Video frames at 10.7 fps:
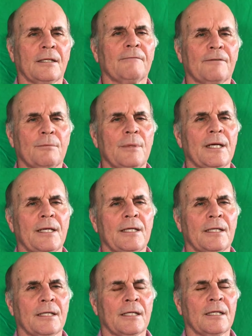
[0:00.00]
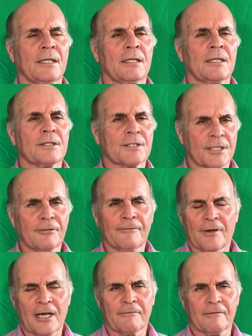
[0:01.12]
For me,
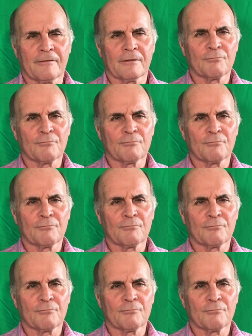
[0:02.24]
self-love,